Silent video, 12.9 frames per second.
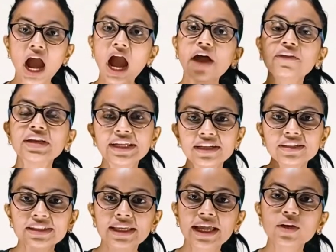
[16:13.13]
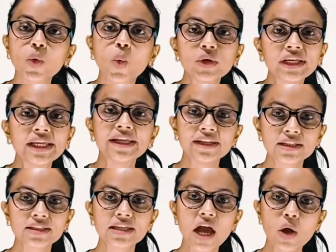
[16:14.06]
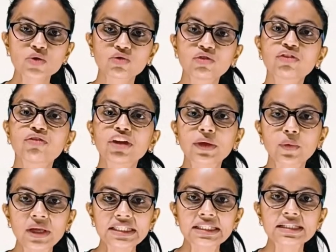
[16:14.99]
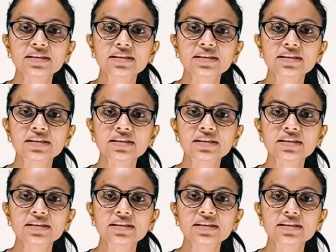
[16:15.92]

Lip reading: Our ears can only hear sounds with frequency